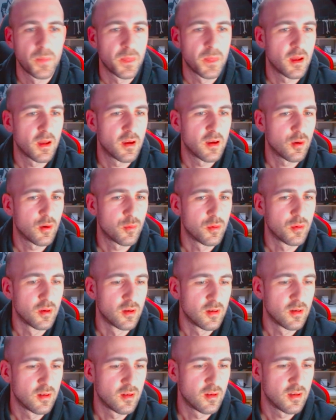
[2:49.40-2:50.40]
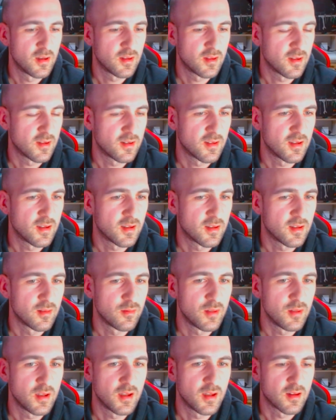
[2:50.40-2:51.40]
I hope, as I said,
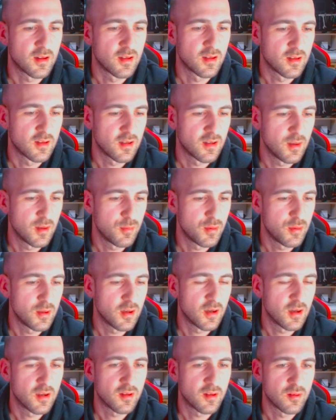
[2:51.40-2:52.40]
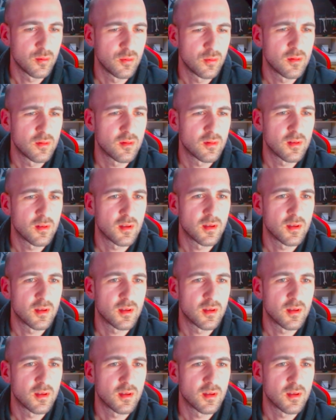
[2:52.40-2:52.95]
we get the API soon.